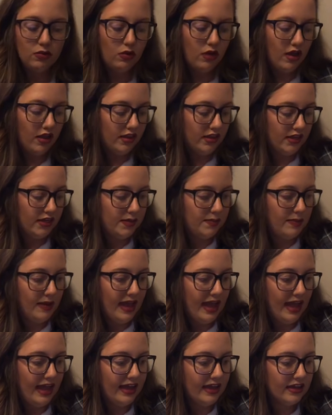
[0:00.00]
quality
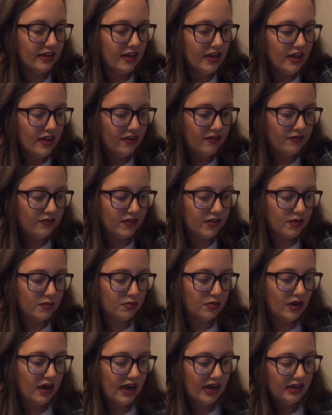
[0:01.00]
pack for the
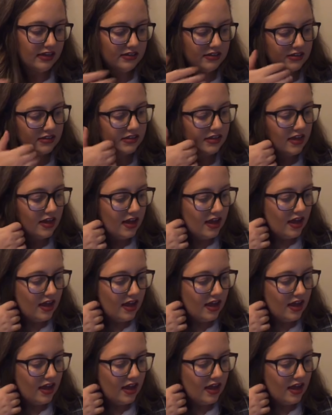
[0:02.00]
price.